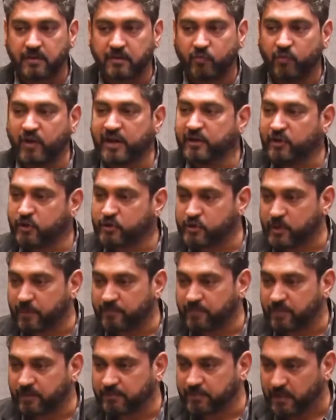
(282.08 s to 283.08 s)
where do you
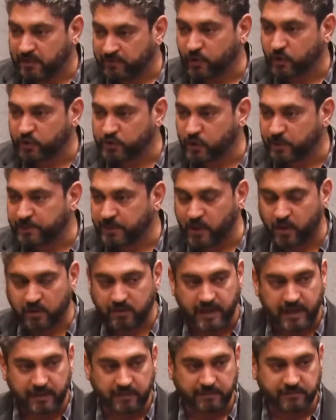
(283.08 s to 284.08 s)
shop from? If you're shopping
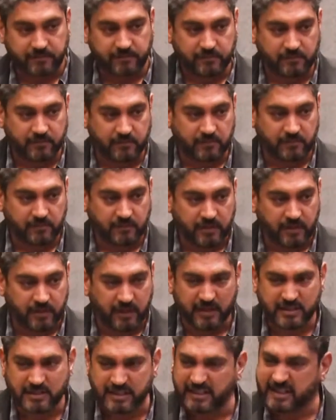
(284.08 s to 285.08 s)
online,
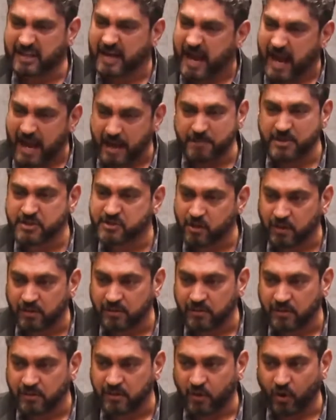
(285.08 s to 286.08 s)
it's either
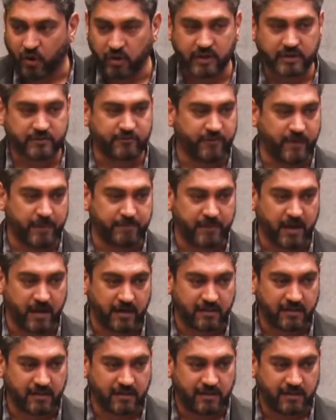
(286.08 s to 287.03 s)
Amazon or it's Flipkart.